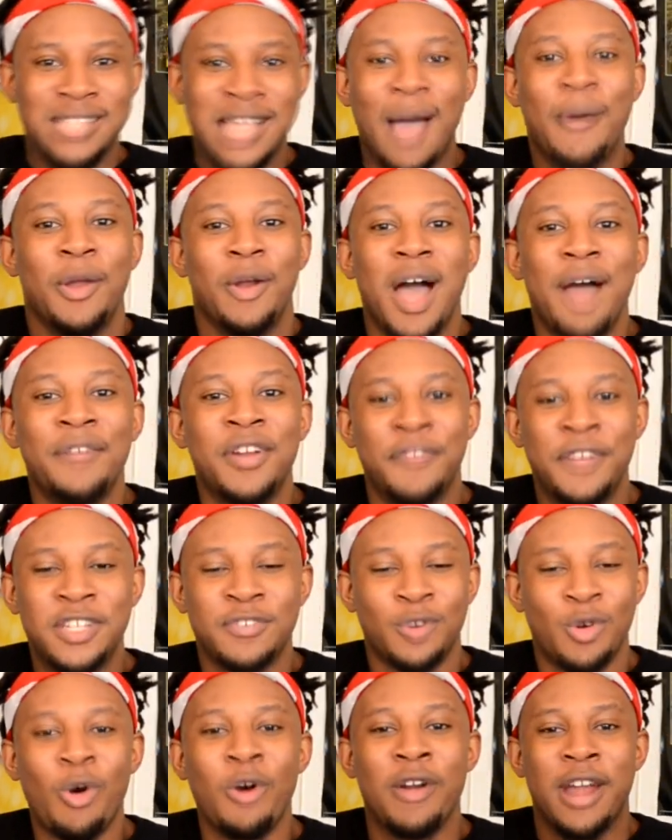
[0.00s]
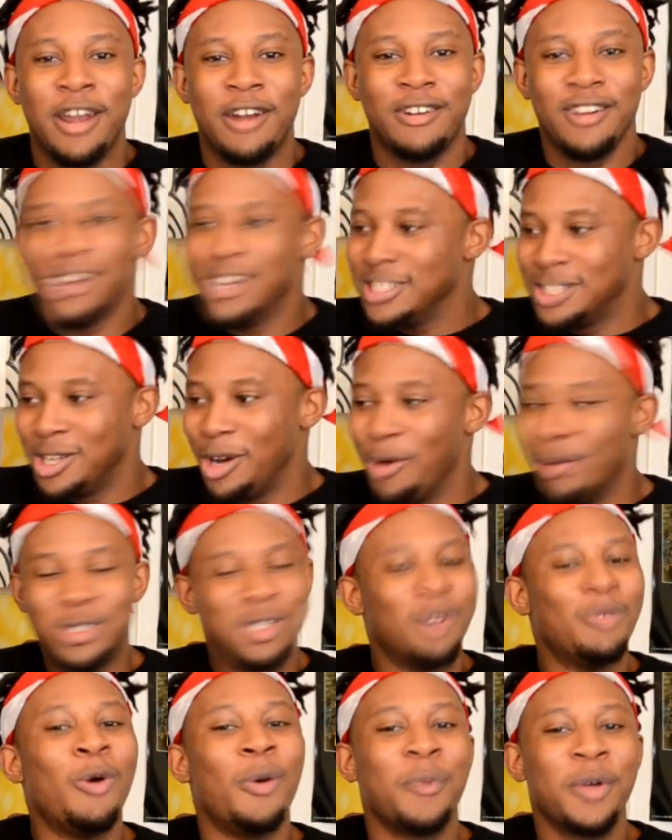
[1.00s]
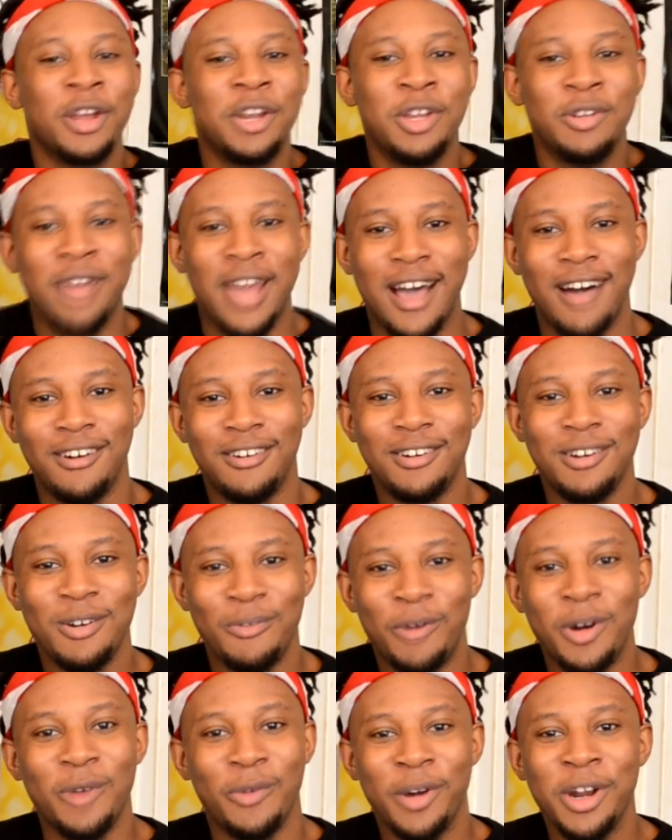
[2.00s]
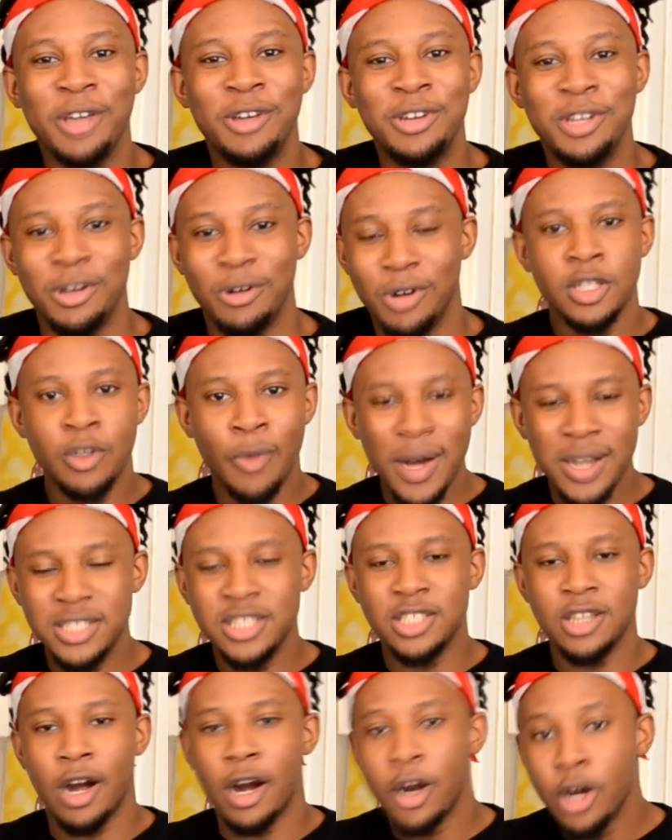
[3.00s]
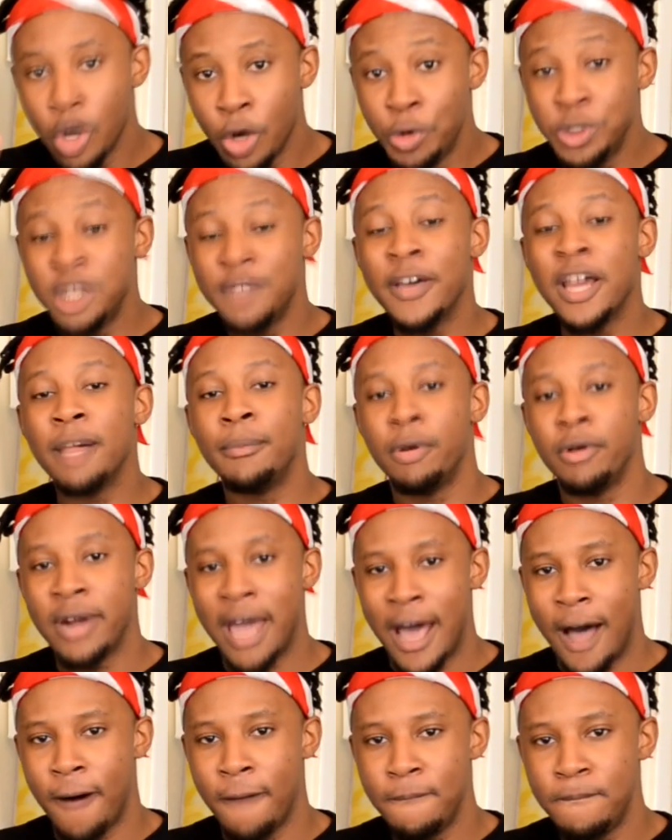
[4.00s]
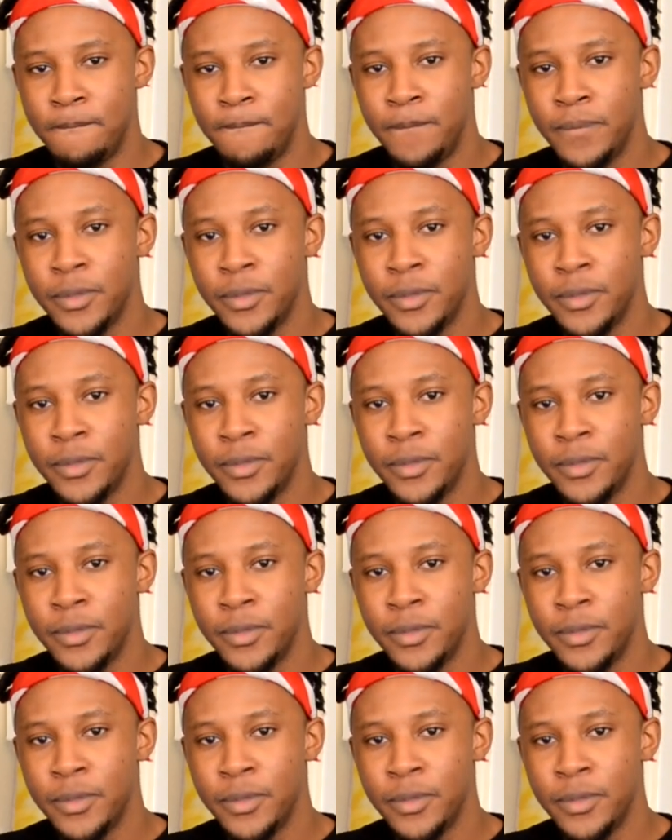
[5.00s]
Now we don't have an offensive coordinator. So what are we going to do now? What do you do? The questions are, who's available now?